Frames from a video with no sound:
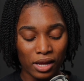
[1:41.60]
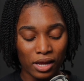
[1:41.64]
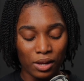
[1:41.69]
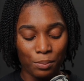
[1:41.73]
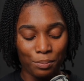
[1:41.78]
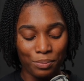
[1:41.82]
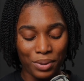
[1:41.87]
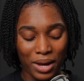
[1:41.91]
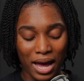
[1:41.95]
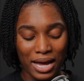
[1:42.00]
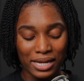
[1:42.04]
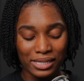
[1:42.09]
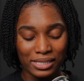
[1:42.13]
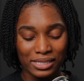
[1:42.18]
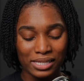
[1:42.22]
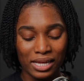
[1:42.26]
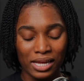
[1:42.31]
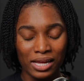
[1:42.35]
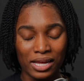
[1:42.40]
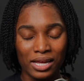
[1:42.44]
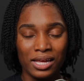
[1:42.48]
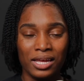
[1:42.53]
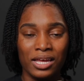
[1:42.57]
But
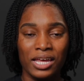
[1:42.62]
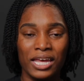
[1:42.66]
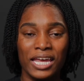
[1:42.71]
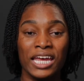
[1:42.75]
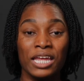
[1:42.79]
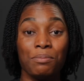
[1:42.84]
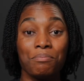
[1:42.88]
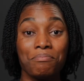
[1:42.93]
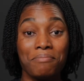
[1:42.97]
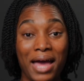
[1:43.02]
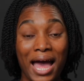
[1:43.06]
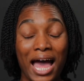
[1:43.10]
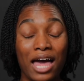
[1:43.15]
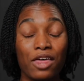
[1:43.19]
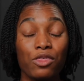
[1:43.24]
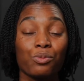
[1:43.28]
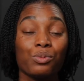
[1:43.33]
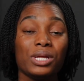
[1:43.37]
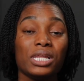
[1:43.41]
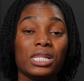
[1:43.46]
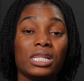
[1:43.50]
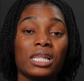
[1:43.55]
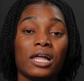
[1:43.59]
in math,
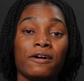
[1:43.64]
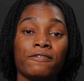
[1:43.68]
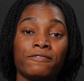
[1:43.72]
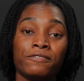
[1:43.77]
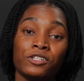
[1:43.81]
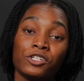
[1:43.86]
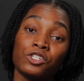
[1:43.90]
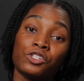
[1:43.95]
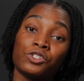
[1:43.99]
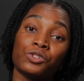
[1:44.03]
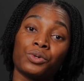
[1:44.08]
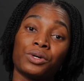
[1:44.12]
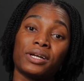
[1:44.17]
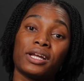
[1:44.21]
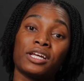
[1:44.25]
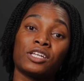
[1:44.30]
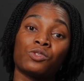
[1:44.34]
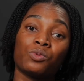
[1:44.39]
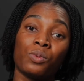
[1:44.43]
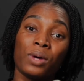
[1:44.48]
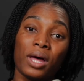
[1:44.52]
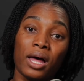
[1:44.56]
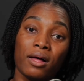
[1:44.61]
we love to sort as
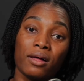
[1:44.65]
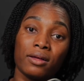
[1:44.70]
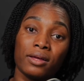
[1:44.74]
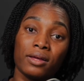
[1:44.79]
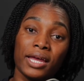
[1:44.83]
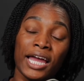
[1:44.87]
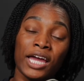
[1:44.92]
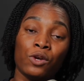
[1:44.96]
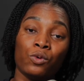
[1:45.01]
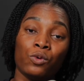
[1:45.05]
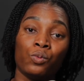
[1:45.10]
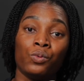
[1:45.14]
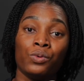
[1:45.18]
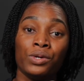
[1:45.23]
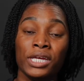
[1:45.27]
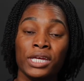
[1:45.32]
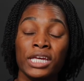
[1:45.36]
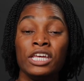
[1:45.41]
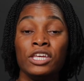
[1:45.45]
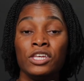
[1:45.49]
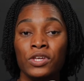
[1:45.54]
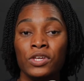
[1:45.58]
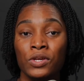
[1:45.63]
well. And we
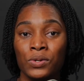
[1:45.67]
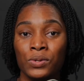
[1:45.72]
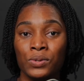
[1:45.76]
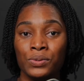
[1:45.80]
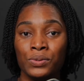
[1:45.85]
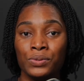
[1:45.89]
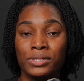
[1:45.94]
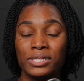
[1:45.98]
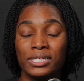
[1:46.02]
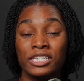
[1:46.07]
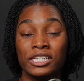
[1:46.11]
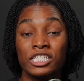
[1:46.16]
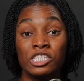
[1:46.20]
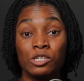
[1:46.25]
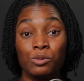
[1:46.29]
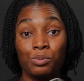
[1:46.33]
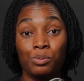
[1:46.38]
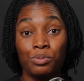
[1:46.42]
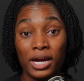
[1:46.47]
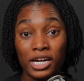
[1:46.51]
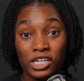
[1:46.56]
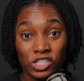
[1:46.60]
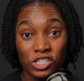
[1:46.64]
use
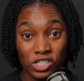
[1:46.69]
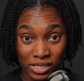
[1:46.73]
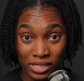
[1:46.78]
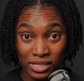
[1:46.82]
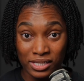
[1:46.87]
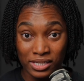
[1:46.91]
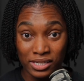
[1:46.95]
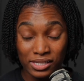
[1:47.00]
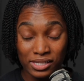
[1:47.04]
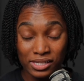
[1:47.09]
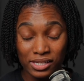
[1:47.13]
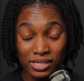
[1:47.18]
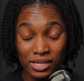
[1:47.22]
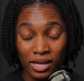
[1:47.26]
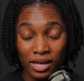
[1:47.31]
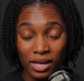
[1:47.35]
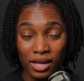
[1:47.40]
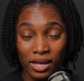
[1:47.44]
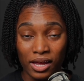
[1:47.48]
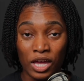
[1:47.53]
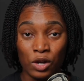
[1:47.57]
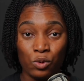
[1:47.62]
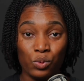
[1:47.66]
expressions
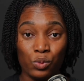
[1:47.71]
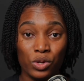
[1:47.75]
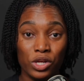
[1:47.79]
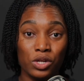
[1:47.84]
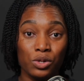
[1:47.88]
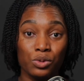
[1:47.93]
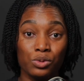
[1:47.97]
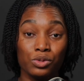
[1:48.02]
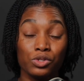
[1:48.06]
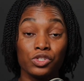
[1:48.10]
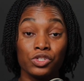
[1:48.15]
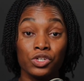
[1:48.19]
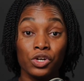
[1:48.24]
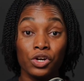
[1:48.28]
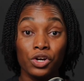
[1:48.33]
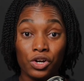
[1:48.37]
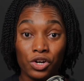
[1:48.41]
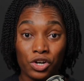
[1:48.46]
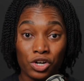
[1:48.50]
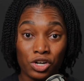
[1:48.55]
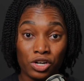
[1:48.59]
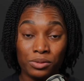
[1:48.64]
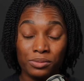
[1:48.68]
and we use
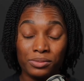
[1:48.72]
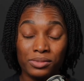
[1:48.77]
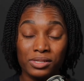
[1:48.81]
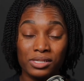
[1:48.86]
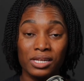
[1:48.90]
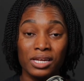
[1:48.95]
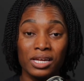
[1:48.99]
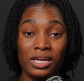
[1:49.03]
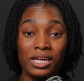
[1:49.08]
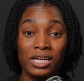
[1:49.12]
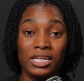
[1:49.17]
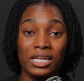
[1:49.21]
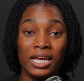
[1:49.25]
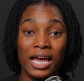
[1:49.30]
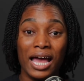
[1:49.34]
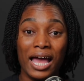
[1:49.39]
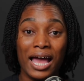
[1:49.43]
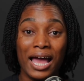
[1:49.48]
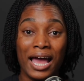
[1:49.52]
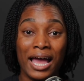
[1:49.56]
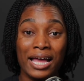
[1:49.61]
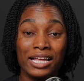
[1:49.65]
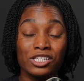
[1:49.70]
terms
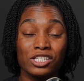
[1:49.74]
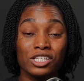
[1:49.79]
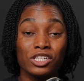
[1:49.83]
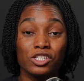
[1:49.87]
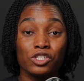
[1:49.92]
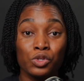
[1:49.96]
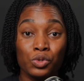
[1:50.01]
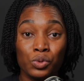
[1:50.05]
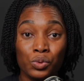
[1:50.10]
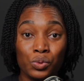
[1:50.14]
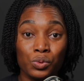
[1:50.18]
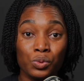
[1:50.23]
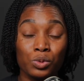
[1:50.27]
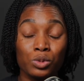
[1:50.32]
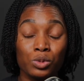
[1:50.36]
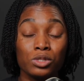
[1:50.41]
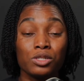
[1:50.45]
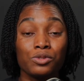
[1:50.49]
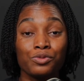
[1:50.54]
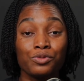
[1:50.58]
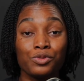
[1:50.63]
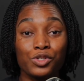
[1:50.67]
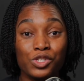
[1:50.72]
as tools
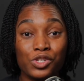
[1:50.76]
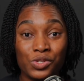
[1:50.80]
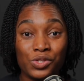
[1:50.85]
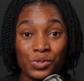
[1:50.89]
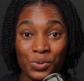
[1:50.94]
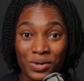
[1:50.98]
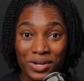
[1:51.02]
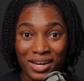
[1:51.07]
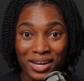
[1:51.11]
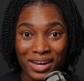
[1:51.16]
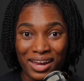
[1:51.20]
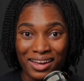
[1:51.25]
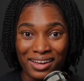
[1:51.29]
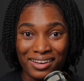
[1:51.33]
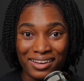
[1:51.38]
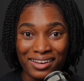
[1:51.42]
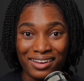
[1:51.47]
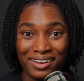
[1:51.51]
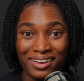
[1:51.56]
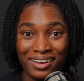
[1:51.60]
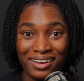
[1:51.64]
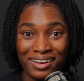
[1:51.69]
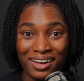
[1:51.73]
for sorting.
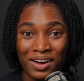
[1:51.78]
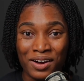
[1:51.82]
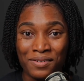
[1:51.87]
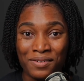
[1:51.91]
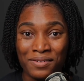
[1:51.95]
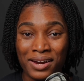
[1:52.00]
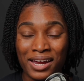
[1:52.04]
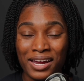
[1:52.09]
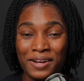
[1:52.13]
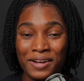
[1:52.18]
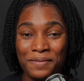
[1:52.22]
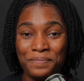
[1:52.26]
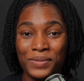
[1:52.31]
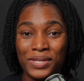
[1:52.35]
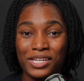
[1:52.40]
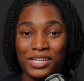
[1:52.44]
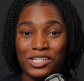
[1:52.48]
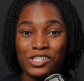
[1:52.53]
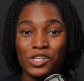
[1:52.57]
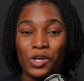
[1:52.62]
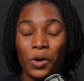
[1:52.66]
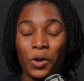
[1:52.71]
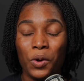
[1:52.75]
All right.
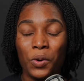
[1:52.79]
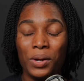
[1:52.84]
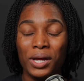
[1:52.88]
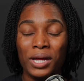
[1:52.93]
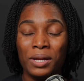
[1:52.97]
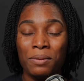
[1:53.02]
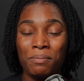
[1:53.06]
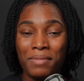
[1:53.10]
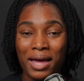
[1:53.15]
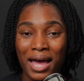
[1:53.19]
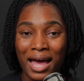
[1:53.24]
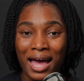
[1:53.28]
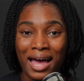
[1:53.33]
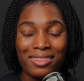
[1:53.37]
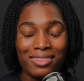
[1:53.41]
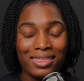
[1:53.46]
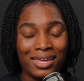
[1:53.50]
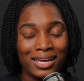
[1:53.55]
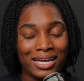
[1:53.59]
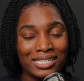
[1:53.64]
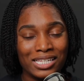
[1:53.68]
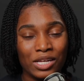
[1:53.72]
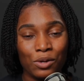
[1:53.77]
So in math,
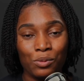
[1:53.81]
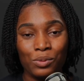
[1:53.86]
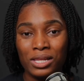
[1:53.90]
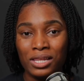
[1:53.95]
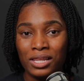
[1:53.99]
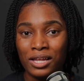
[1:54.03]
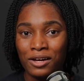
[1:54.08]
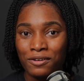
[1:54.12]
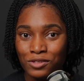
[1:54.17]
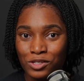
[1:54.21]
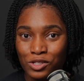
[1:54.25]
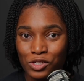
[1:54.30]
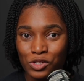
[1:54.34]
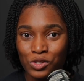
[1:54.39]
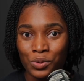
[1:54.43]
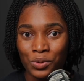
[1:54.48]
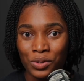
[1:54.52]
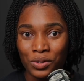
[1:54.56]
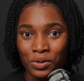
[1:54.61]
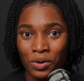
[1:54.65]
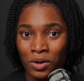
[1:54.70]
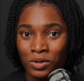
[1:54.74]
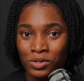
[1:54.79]
like I said, we love to sort
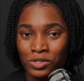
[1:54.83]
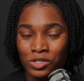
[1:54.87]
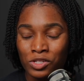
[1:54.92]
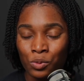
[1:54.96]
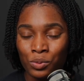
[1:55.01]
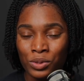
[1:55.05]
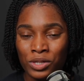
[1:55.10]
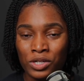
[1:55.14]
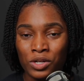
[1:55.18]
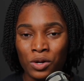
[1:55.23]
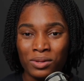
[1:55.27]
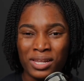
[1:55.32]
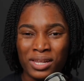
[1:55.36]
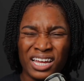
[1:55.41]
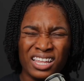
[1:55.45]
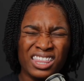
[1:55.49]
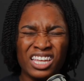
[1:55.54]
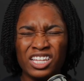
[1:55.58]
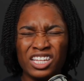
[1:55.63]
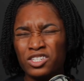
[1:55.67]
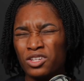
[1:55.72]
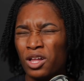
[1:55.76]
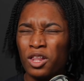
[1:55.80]
also. We don't like
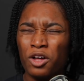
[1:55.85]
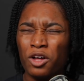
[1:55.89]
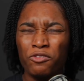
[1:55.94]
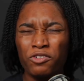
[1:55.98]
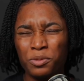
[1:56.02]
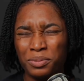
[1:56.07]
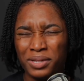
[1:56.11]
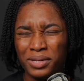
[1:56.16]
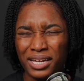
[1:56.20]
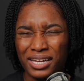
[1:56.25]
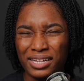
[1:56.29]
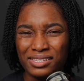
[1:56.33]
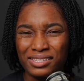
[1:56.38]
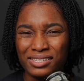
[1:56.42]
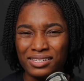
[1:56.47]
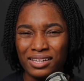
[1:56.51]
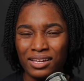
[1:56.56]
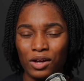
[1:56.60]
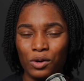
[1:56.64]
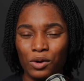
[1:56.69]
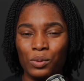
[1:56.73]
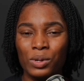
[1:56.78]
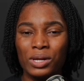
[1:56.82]
things all over the place.
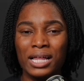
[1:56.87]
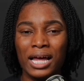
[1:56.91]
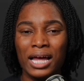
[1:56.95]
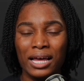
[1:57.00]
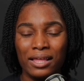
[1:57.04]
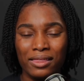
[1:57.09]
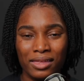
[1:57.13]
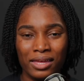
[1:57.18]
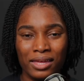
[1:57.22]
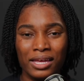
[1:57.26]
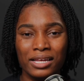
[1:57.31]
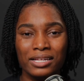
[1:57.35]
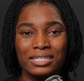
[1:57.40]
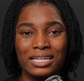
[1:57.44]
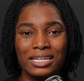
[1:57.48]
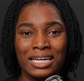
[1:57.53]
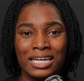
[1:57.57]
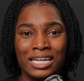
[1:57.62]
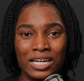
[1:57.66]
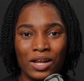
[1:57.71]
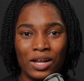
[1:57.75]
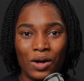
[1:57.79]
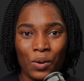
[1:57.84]
We like things
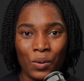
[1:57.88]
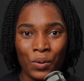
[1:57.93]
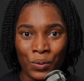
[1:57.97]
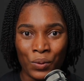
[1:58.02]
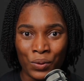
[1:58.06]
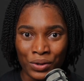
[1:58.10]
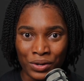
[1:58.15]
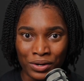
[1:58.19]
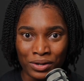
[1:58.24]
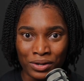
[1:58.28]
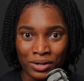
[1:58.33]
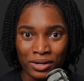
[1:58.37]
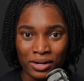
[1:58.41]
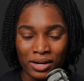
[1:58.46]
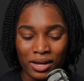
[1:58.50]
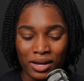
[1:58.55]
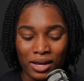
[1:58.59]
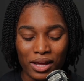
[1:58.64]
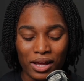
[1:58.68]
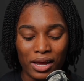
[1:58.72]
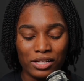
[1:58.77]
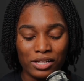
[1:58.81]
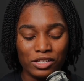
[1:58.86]
in order.
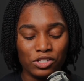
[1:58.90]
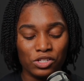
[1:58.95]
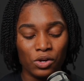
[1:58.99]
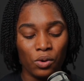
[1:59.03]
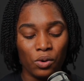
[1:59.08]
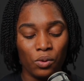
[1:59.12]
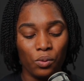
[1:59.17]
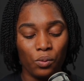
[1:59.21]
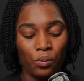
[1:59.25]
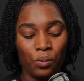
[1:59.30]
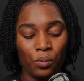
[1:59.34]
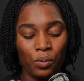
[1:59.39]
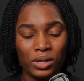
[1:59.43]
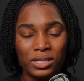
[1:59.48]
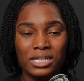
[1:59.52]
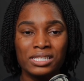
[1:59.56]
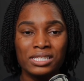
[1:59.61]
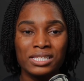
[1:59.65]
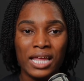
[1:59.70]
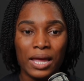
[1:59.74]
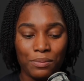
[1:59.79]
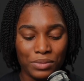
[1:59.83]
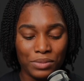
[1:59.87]
And so what does
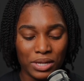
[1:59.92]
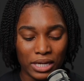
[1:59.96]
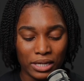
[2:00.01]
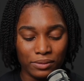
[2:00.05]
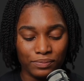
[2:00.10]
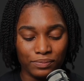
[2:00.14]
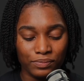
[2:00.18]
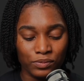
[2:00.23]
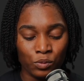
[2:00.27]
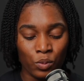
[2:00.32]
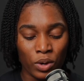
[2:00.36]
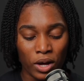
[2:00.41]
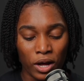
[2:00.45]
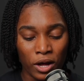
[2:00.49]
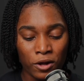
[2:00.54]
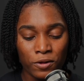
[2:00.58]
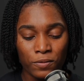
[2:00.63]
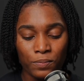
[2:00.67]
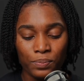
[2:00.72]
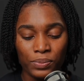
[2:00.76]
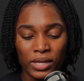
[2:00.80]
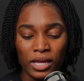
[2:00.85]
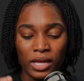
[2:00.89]
that mean?
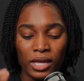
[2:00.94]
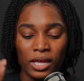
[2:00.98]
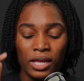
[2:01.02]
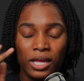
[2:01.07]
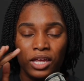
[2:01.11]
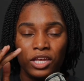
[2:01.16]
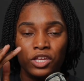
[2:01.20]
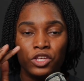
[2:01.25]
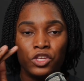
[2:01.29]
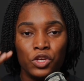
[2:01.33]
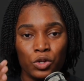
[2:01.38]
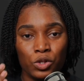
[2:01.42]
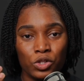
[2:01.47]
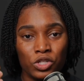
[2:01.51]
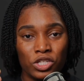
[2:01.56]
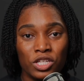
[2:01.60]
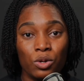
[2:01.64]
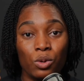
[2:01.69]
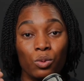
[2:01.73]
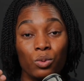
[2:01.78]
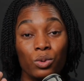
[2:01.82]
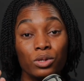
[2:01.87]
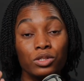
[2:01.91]
Well, usually
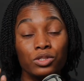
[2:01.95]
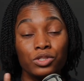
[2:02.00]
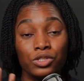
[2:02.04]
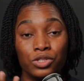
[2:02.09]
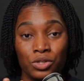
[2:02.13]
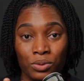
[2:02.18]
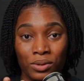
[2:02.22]
what we'll do